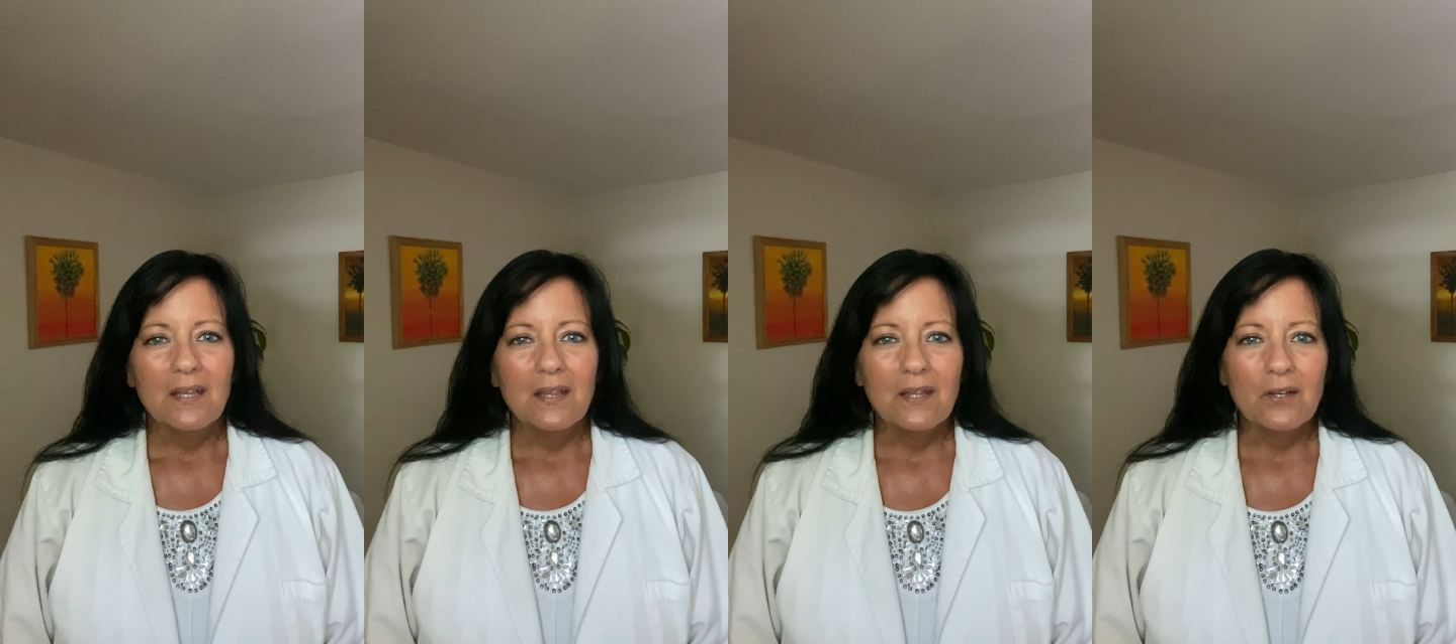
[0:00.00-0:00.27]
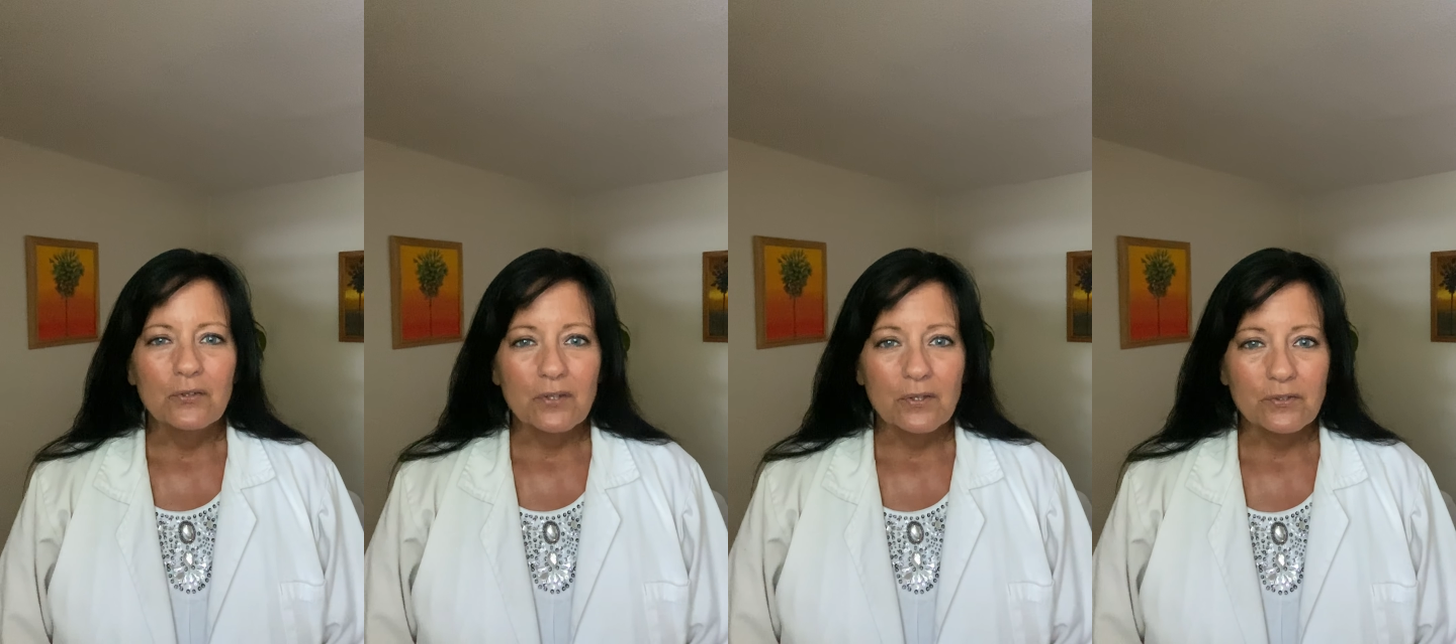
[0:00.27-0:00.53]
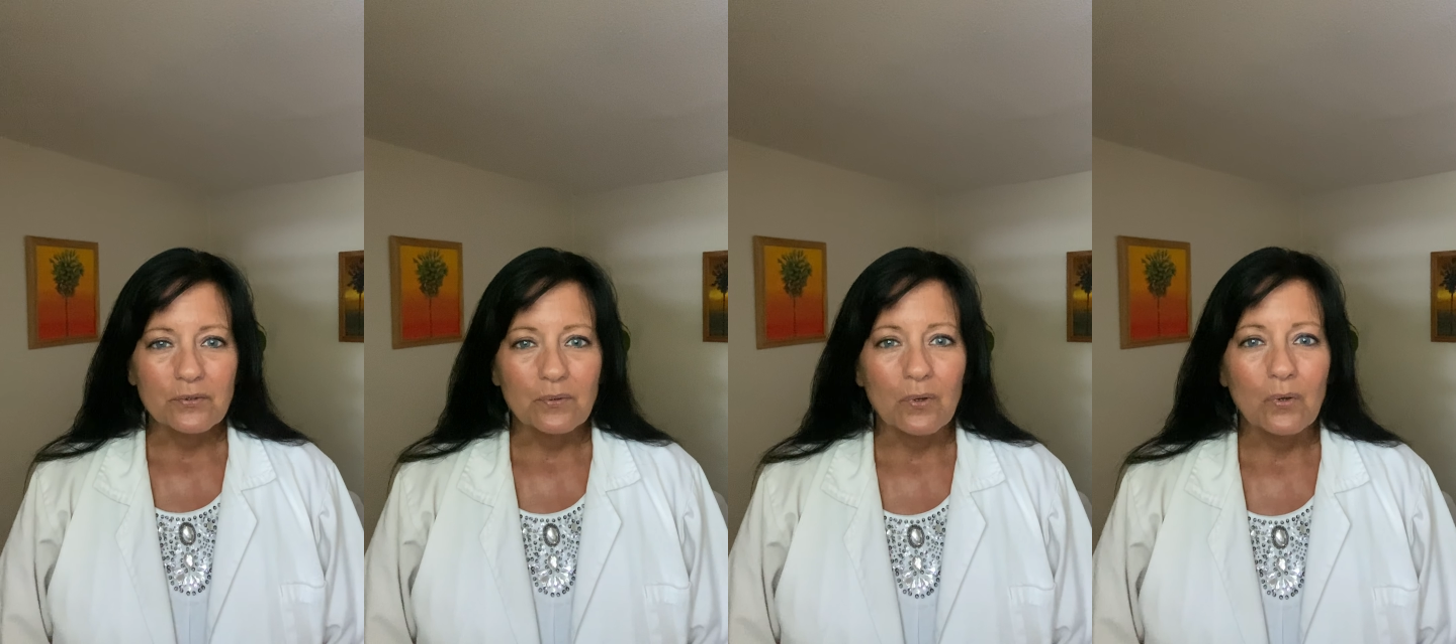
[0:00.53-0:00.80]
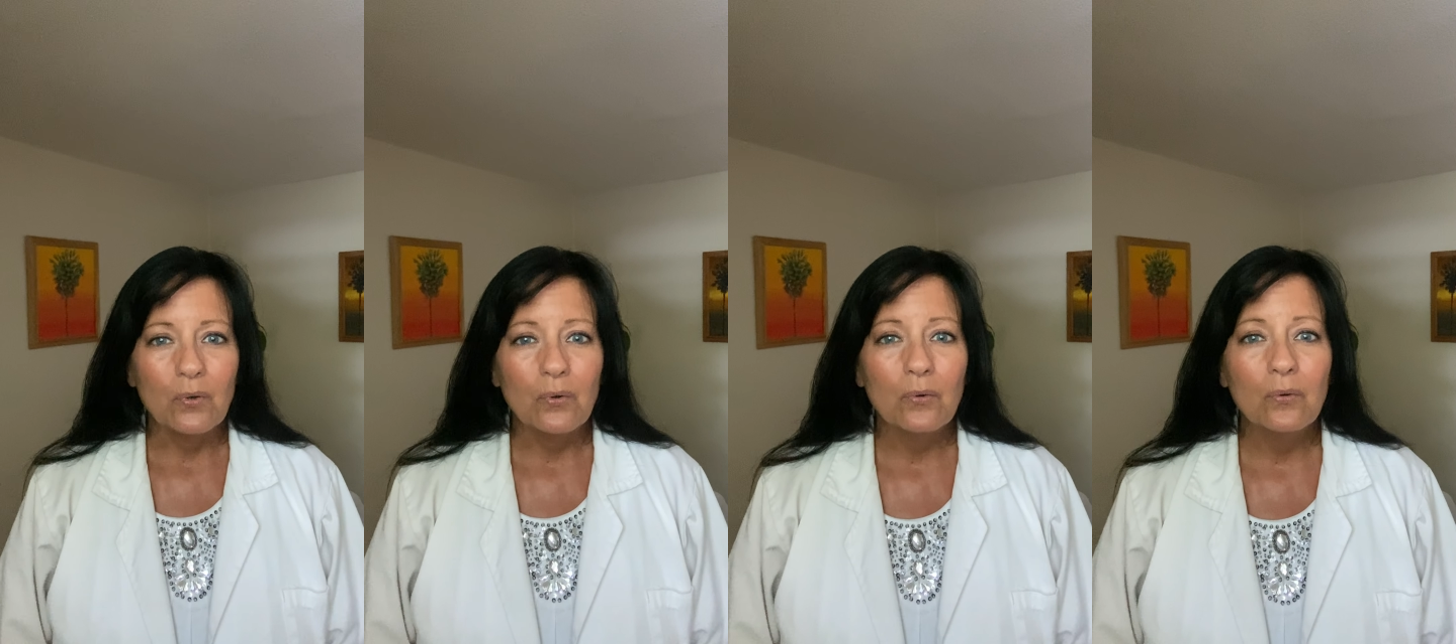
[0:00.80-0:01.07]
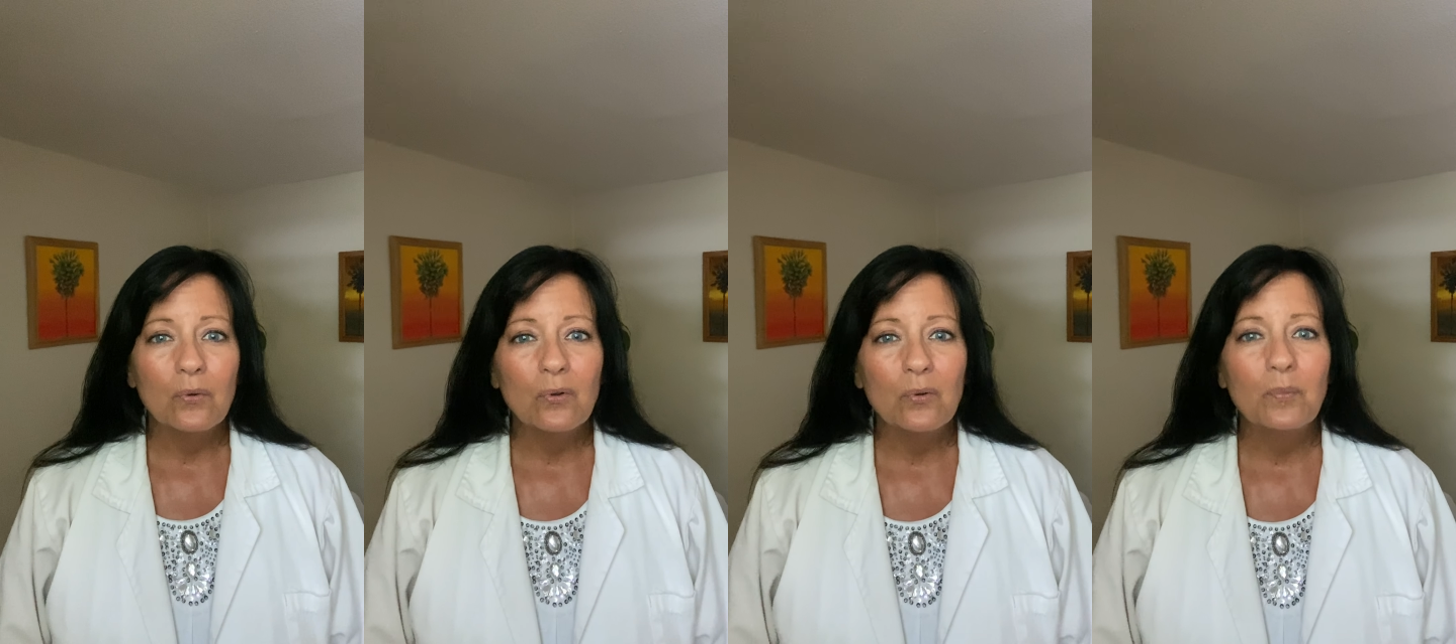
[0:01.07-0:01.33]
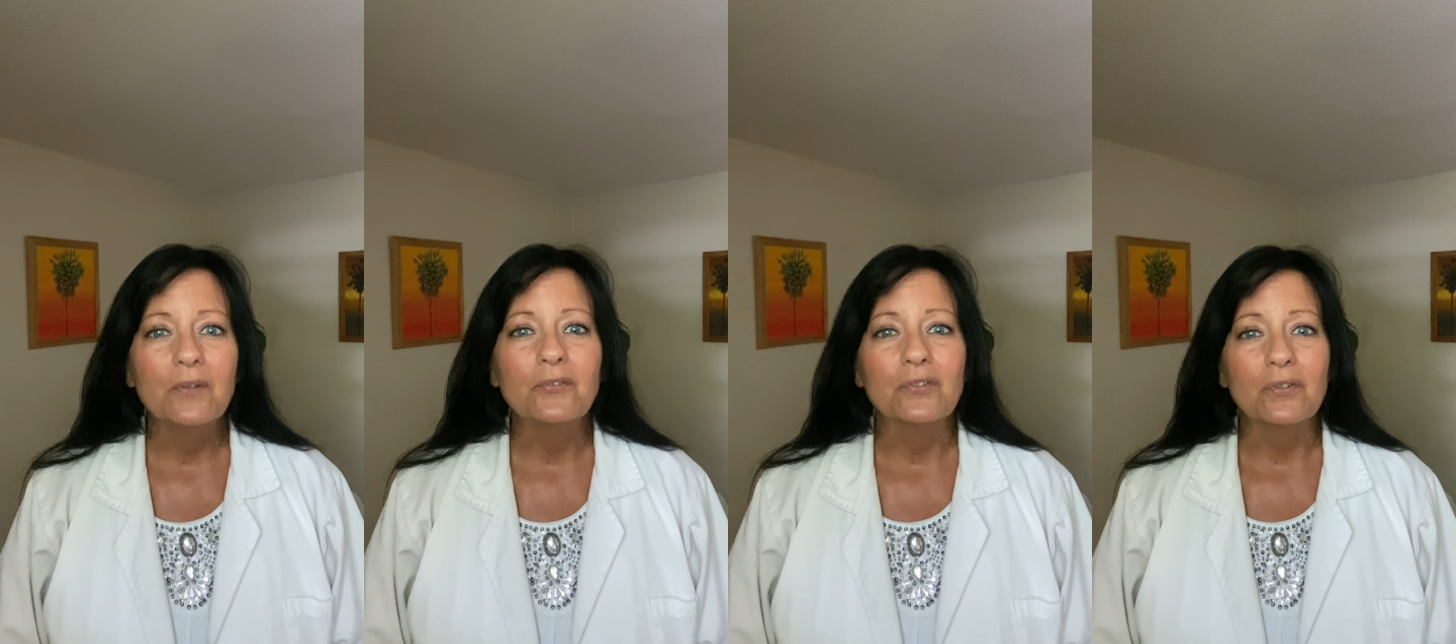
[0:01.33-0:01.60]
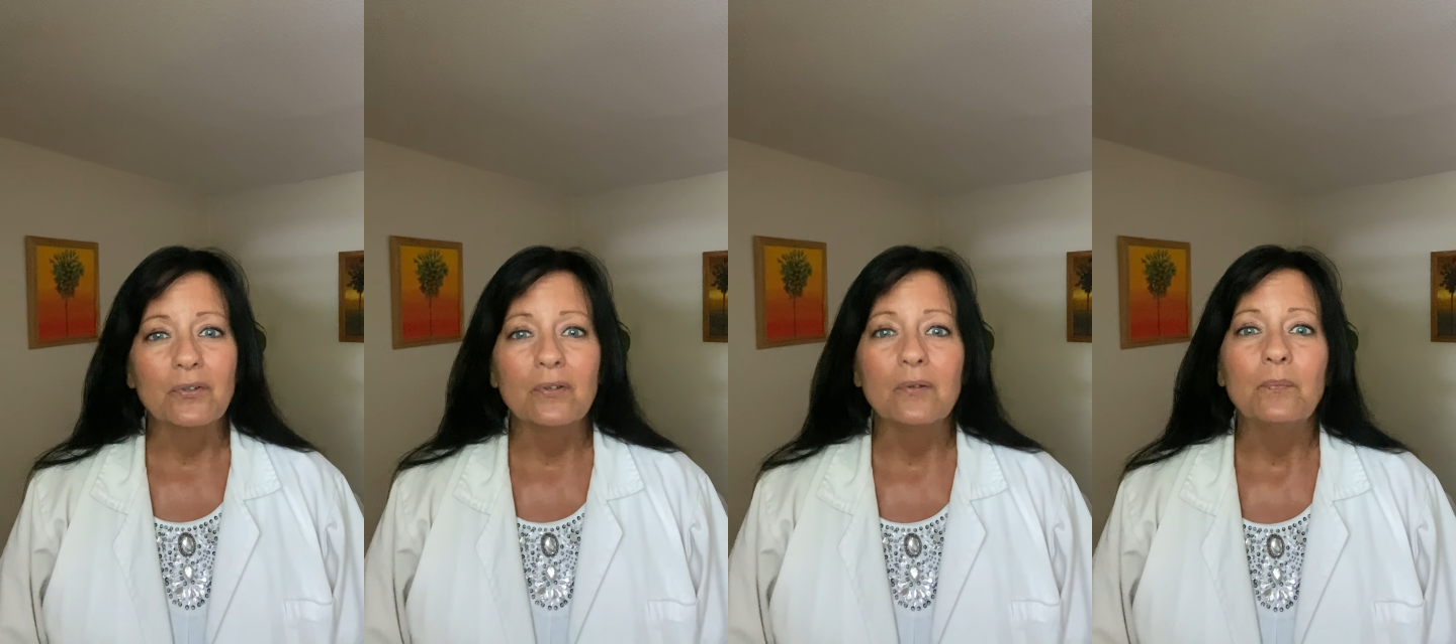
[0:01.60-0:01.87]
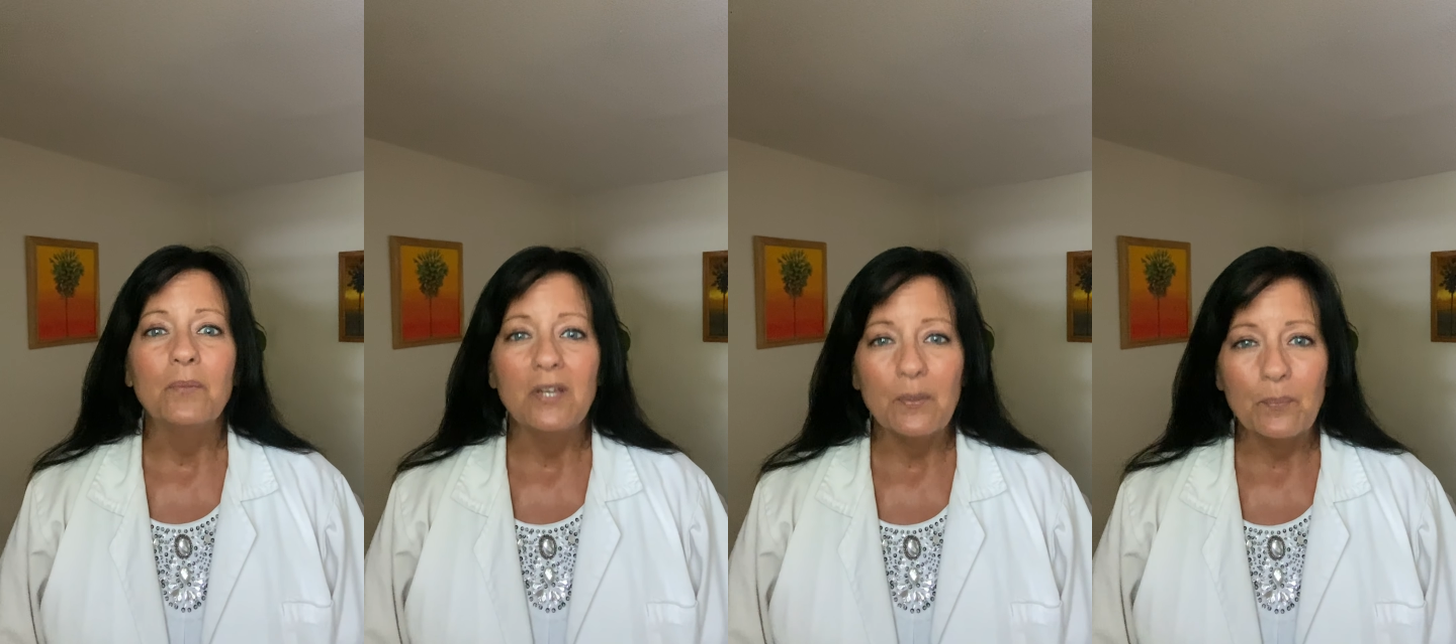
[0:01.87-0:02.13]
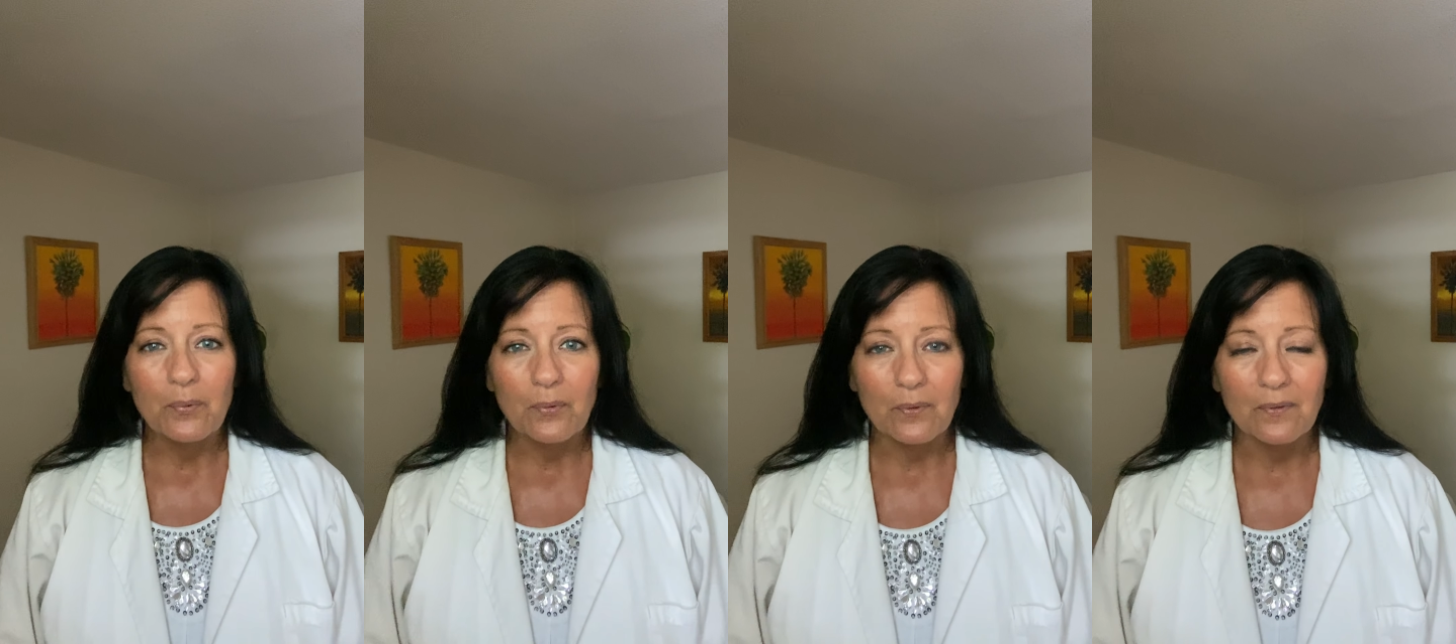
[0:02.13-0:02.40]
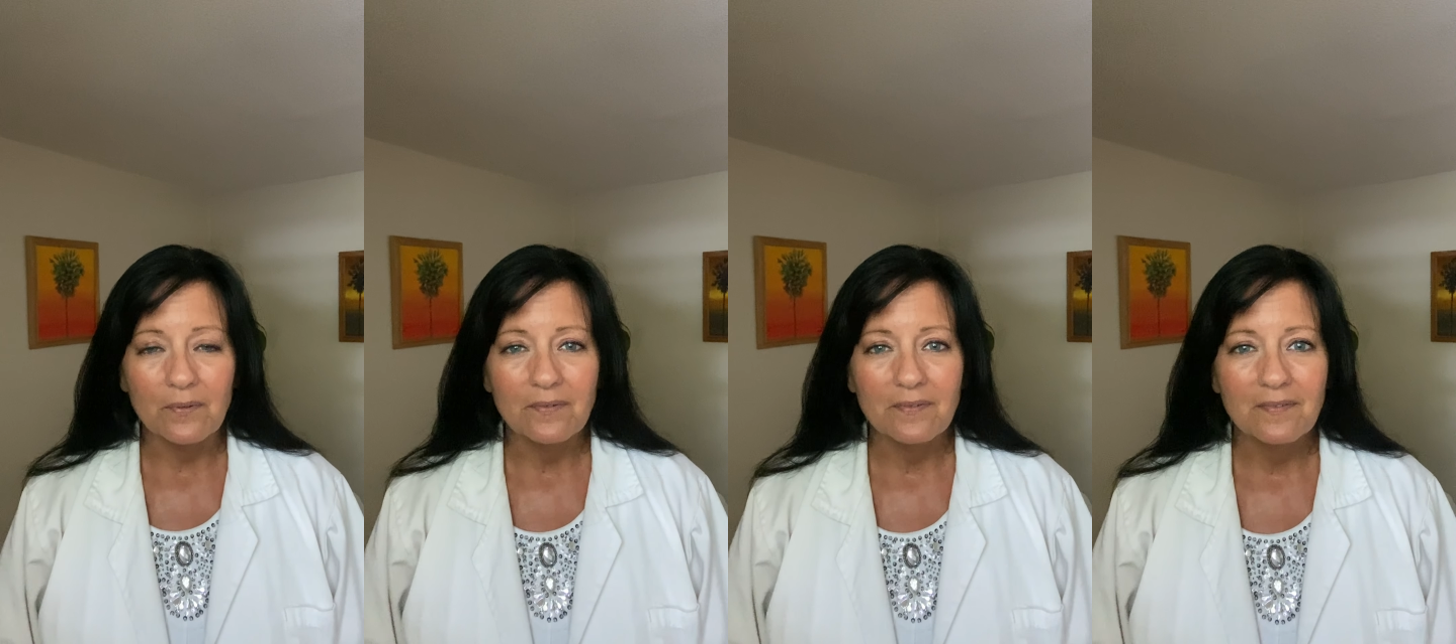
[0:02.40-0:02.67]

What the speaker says: There's also a whole bunch of good people